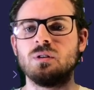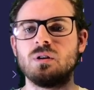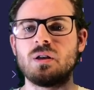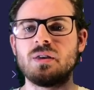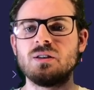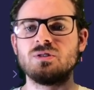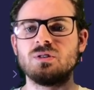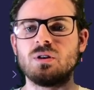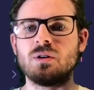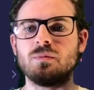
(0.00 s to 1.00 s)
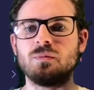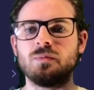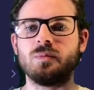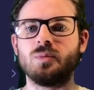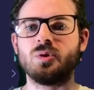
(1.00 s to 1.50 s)
I think it's to
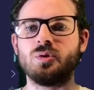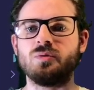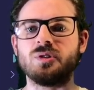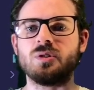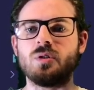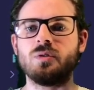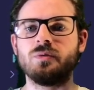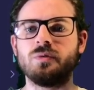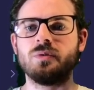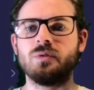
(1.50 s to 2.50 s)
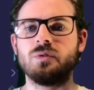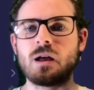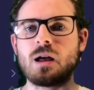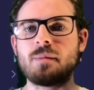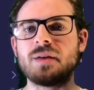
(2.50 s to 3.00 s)
resolve.
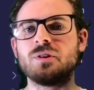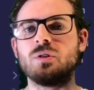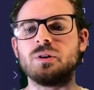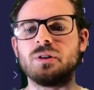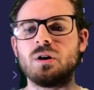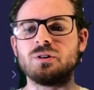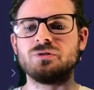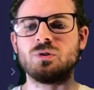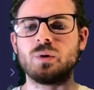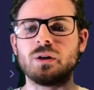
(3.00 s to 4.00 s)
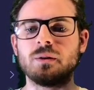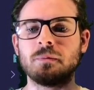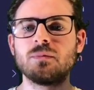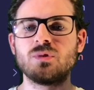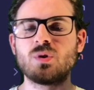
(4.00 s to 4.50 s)
I might have to go look at the docs real quick.
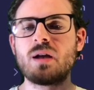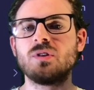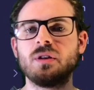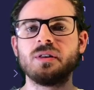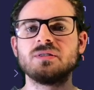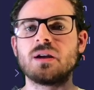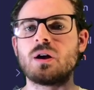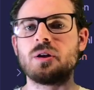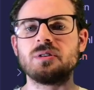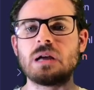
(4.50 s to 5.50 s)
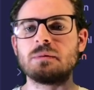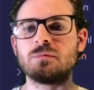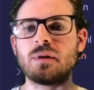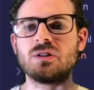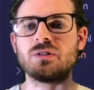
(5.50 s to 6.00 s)
So I've done this like 100 times,
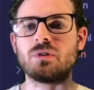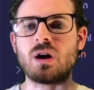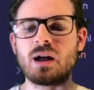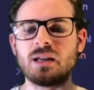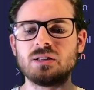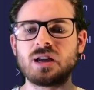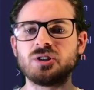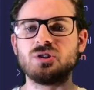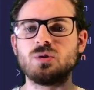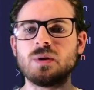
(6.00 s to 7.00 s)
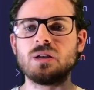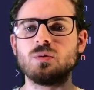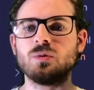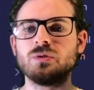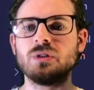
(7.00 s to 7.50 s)
but I just forgot. It's actually two
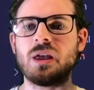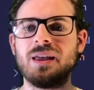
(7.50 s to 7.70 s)
equals.